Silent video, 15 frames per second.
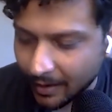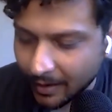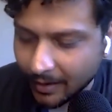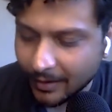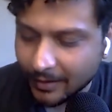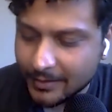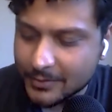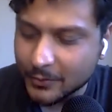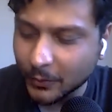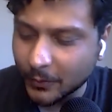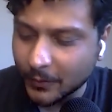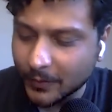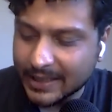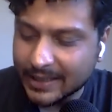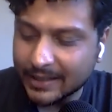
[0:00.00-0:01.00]
Uh,
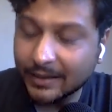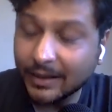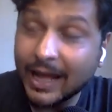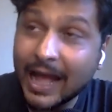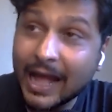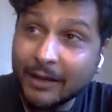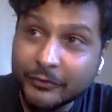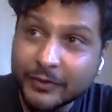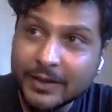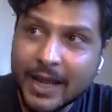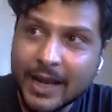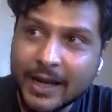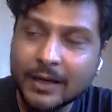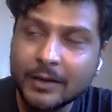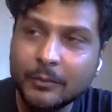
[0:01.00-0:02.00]
so. After
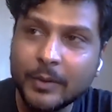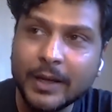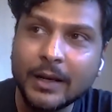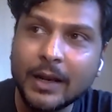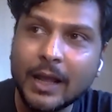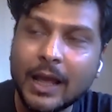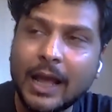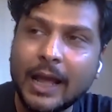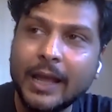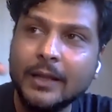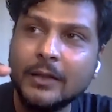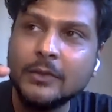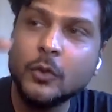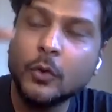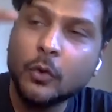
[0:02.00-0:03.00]
that, when
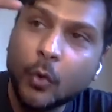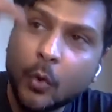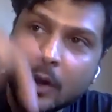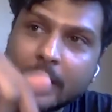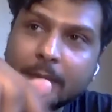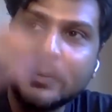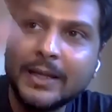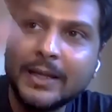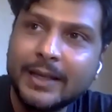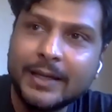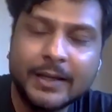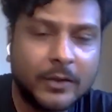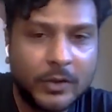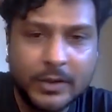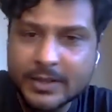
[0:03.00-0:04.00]
I, so Rohan by
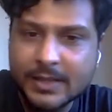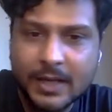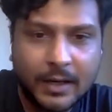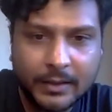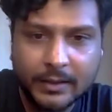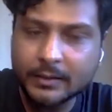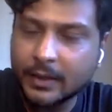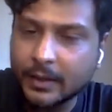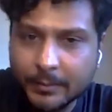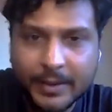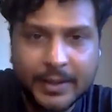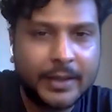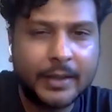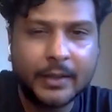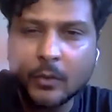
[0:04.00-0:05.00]
then had already started,
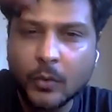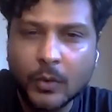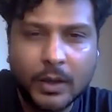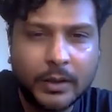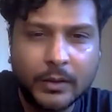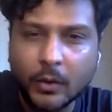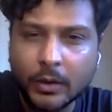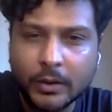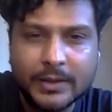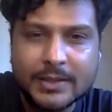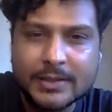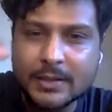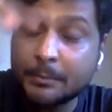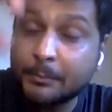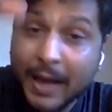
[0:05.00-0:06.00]
Tanmay, Rohan, all mm. of
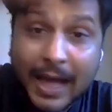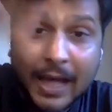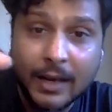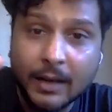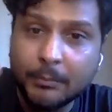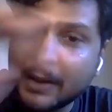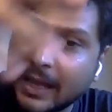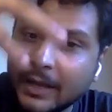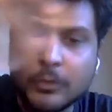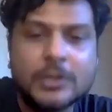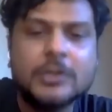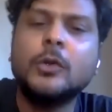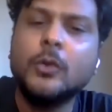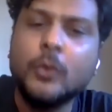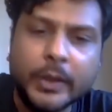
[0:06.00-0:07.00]
these, Pal, Pal
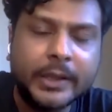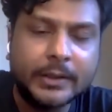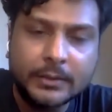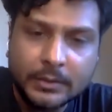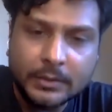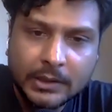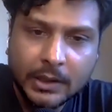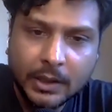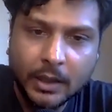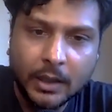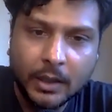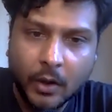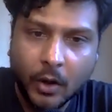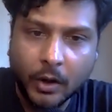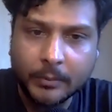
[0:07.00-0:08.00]
was still doing
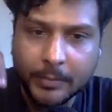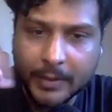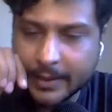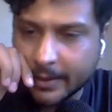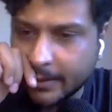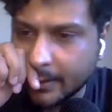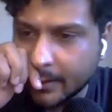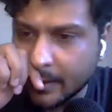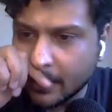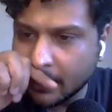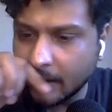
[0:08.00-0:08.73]
a lot by then.